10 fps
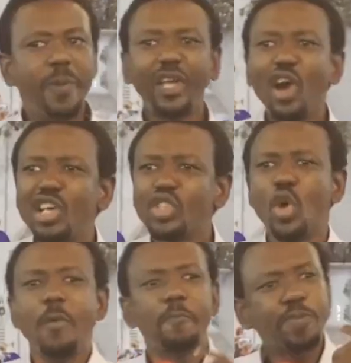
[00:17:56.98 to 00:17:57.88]

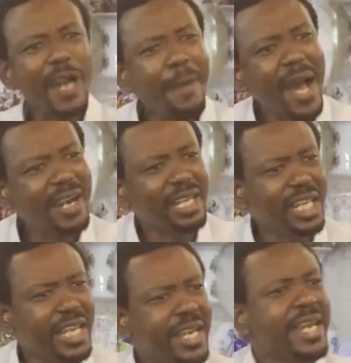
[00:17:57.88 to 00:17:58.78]
Because
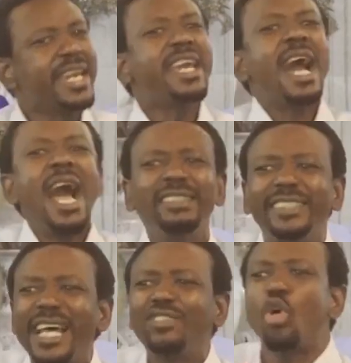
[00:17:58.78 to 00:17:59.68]
primarily, he
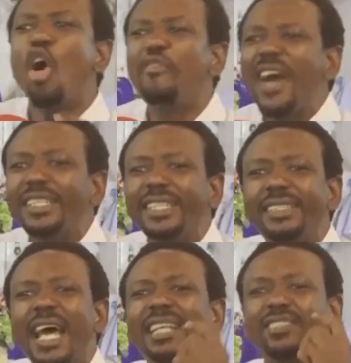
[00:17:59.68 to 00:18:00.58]
handed over
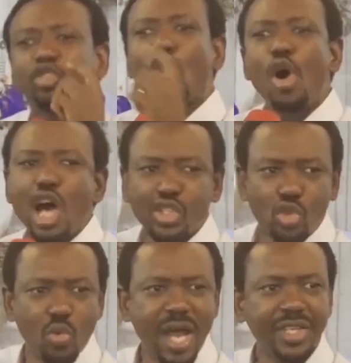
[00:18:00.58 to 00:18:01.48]
this earth to
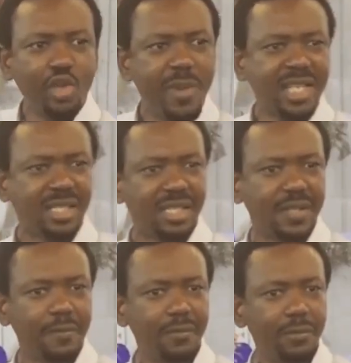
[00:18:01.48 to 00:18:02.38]
us who are humans.